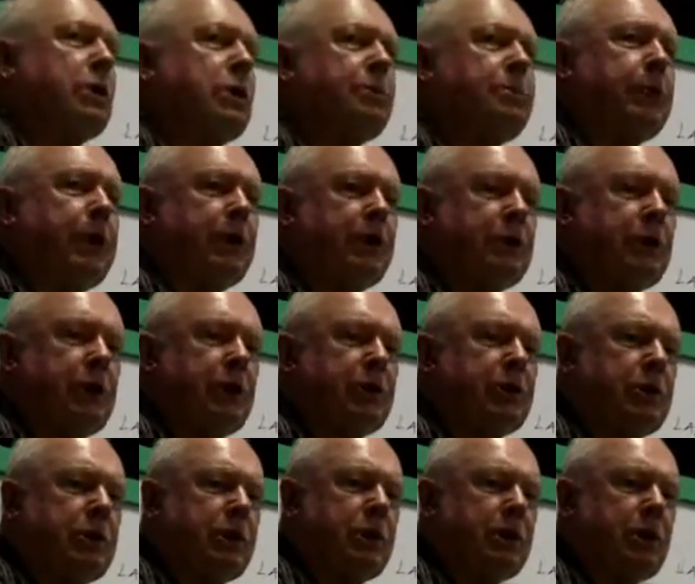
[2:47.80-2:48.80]
on the
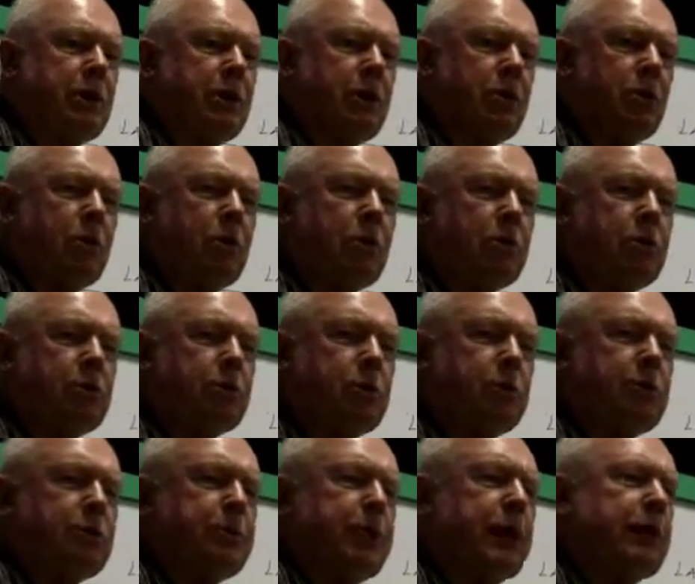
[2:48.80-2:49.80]
plantation that the owner was
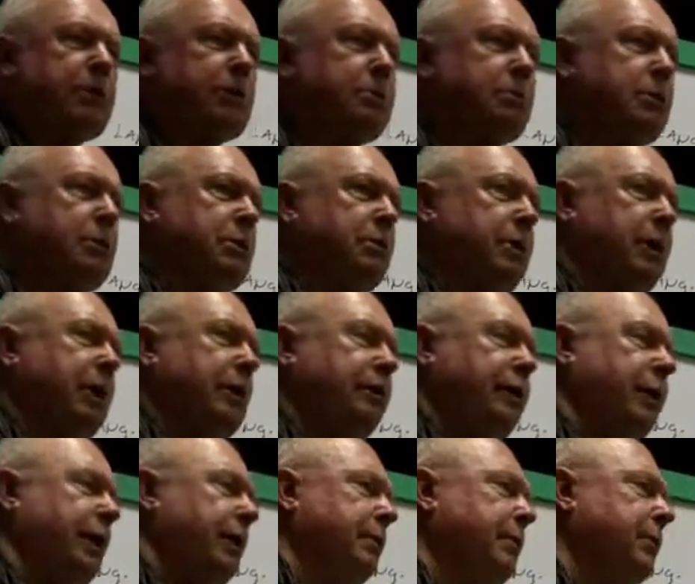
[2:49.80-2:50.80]
responsible to make
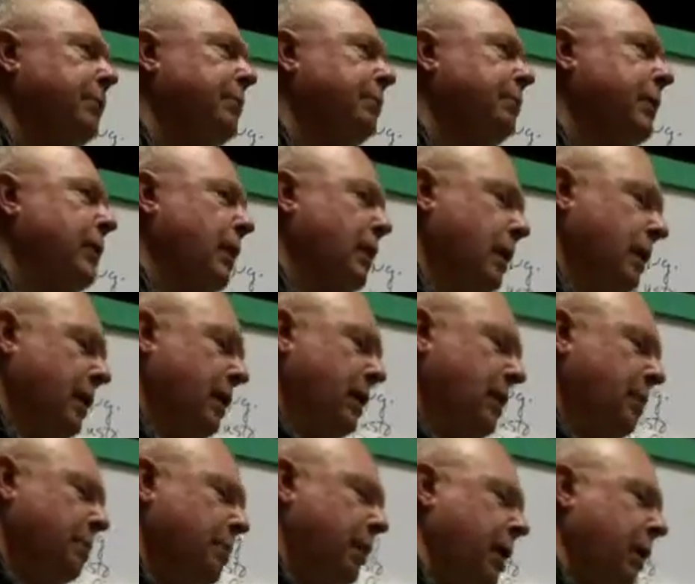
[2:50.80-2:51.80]
available.
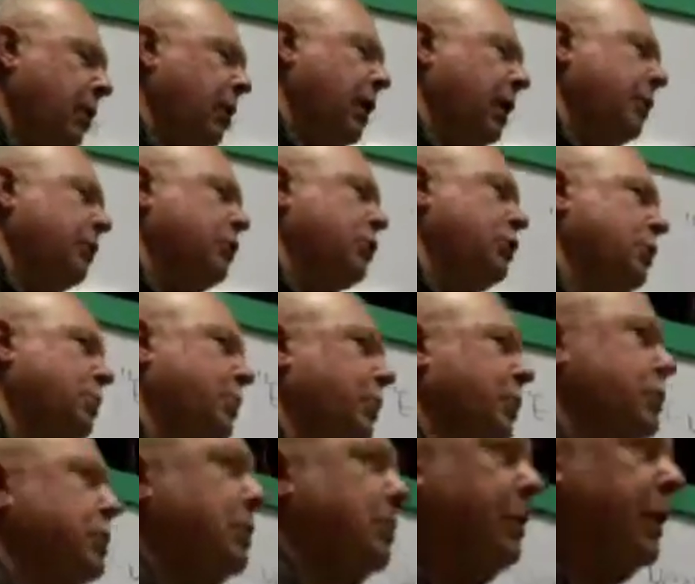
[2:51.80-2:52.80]
By law, he was
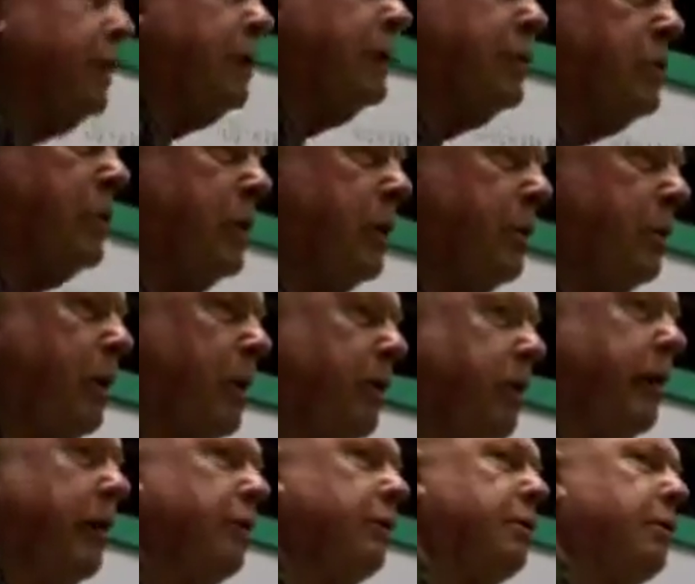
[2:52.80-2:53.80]
supposed to make a certain amount
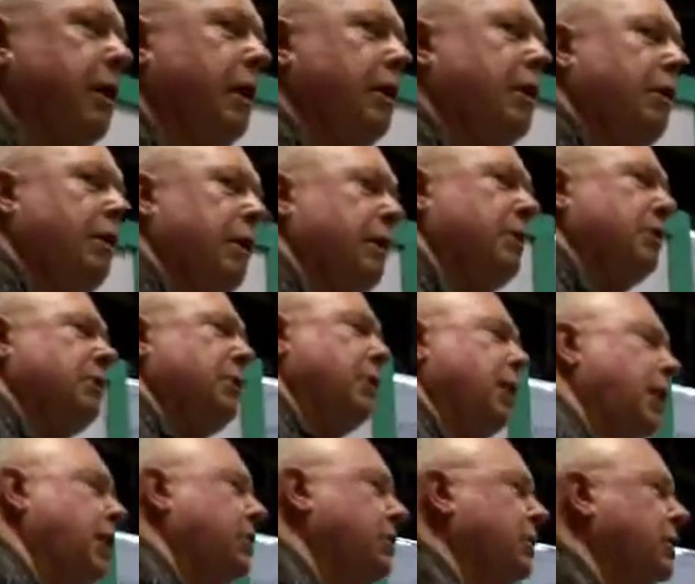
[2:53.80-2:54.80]
of health care and
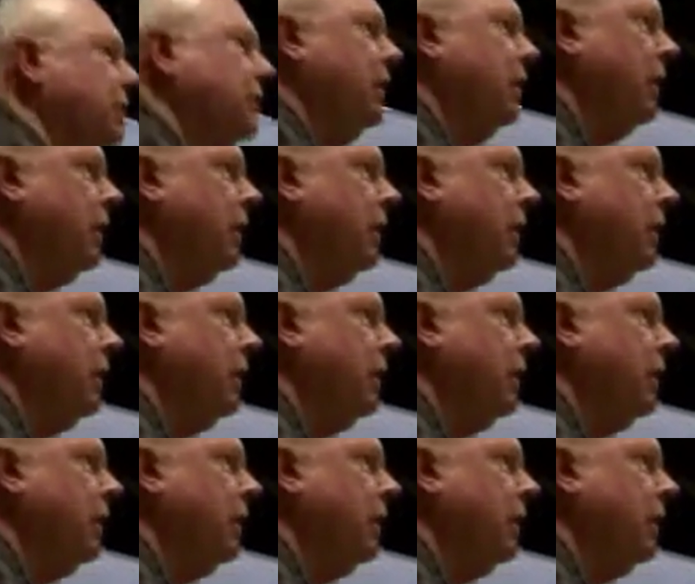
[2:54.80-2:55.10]
education.